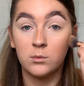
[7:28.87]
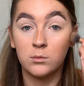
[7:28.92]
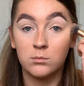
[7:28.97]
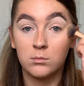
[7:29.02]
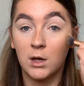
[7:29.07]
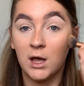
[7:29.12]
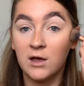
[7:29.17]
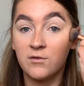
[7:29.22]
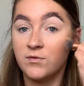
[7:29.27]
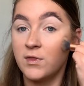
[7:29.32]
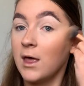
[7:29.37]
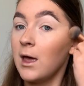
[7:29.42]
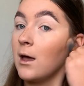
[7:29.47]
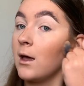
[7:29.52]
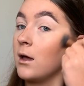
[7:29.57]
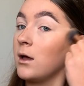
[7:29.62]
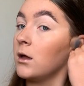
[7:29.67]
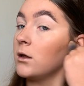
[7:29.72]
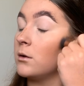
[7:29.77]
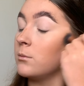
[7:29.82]
I have that
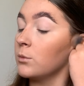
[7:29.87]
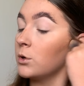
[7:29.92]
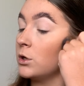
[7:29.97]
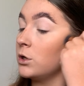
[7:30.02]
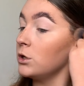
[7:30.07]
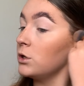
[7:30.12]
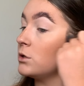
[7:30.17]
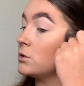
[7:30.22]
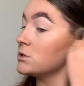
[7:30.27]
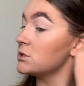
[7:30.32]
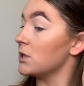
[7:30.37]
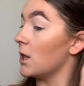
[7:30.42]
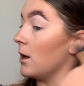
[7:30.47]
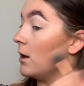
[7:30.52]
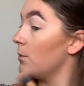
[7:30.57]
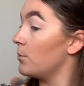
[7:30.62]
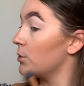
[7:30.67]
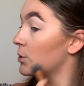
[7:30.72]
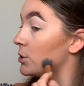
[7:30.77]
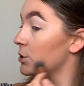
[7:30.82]
and I'm going to use that
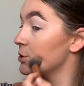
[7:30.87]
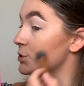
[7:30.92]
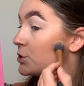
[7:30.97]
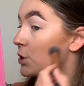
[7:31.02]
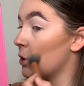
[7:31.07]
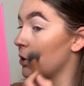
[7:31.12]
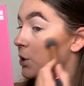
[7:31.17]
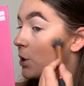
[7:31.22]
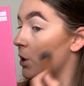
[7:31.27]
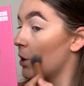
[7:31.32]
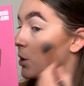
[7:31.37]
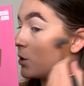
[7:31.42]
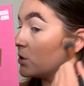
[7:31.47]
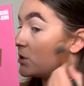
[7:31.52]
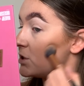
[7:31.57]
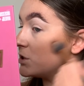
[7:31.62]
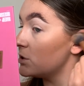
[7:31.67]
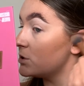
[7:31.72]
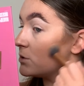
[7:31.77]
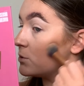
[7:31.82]
because I
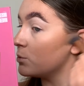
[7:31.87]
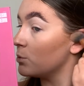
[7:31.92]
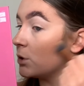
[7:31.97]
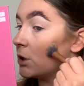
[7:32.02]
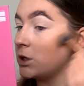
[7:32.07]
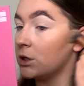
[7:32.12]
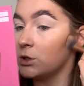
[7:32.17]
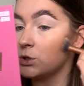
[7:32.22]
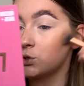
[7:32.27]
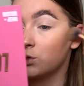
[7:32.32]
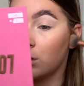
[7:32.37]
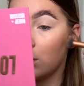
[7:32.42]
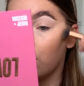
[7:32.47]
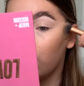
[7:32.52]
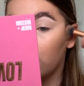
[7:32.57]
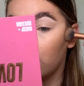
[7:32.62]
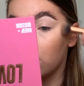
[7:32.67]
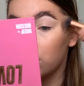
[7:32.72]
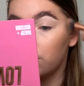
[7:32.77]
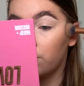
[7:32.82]
did really enjoy it when
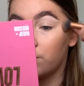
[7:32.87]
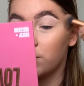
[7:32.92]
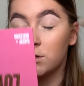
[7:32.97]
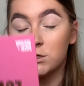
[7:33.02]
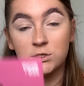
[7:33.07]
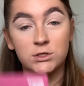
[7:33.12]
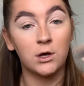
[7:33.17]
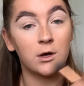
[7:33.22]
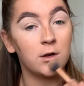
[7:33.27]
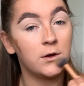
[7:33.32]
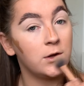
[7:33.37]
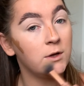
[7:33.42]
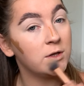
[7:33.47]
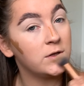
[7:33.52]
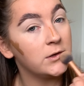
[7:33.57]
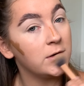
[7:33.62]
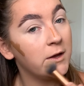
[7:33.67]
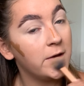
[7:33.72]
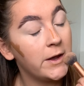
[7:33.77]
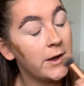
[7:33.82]
I first started
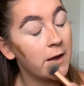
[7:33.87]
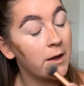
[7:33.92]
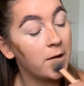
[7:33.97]
using it.